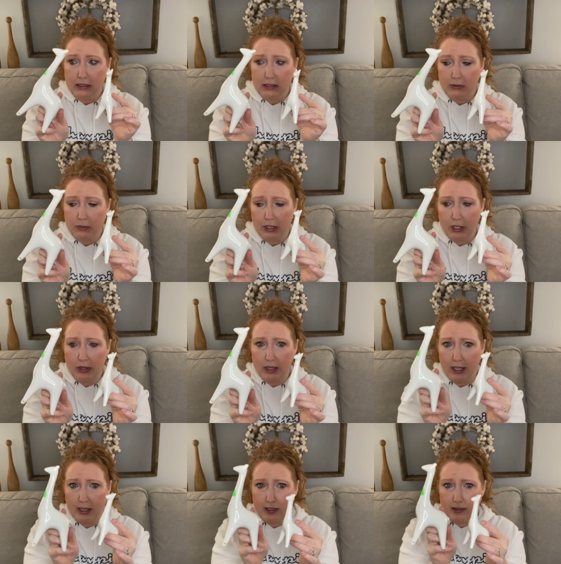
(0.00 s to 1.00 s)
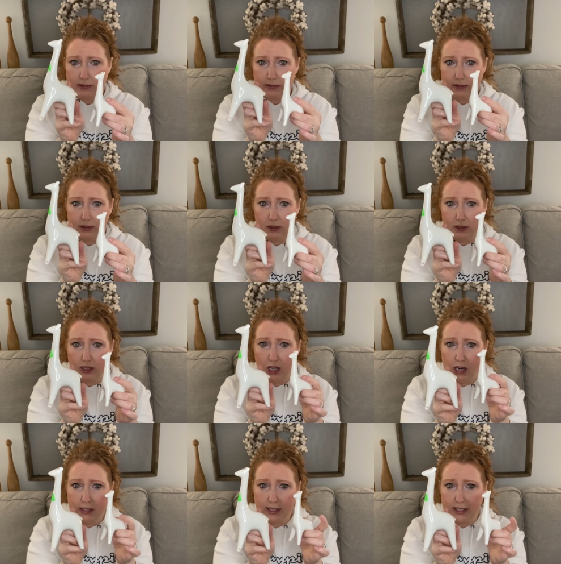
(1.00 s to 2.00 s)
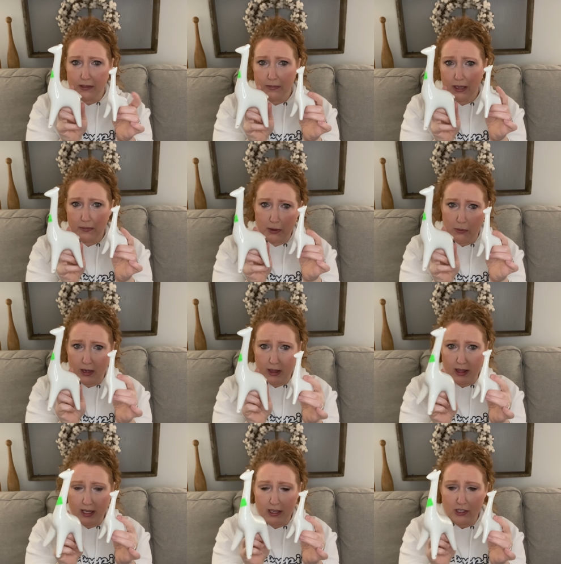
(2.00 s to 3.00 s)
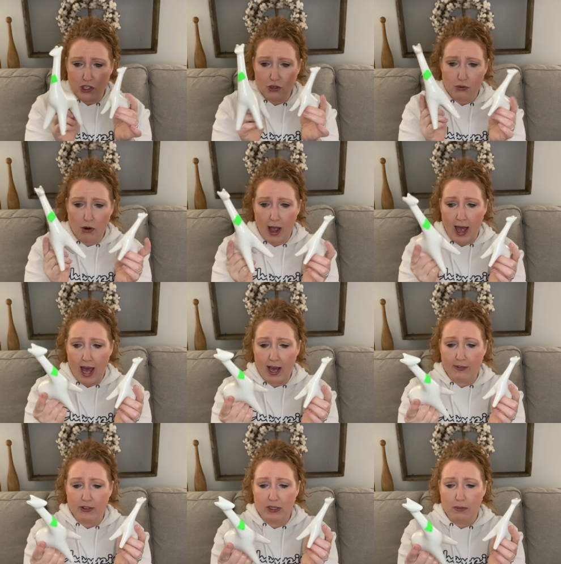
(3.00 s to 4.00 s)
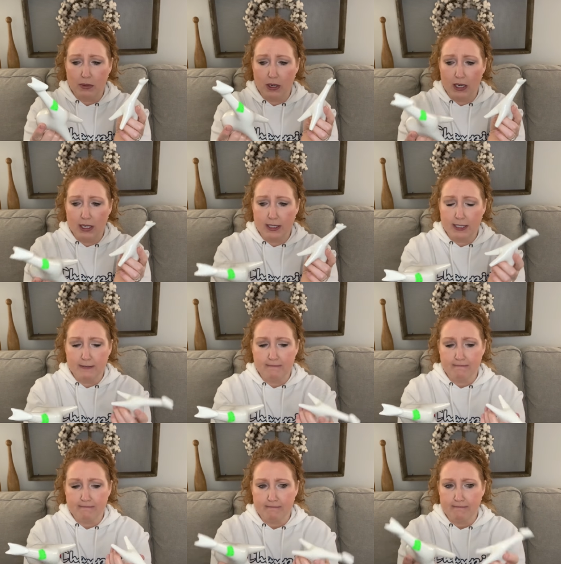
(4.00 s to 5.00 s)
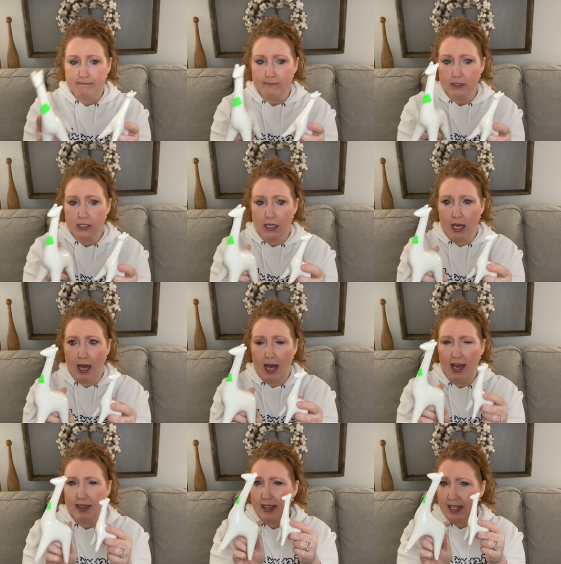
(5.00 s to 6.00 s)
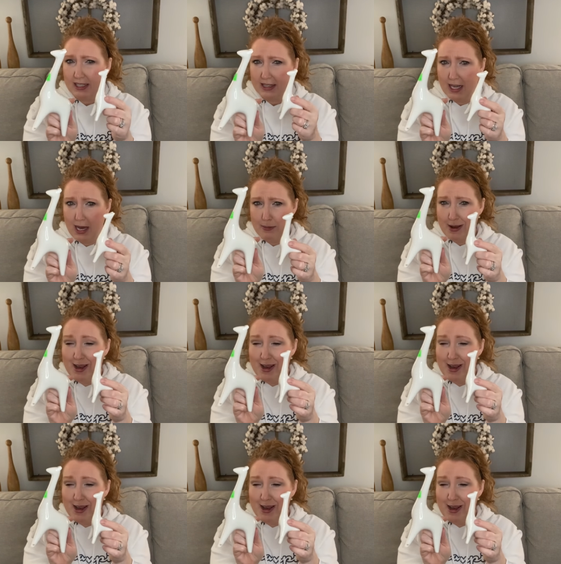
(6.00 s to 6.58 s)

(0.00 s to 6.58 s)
What do you think? the long necks make me want to think of giraffes, but I think llama.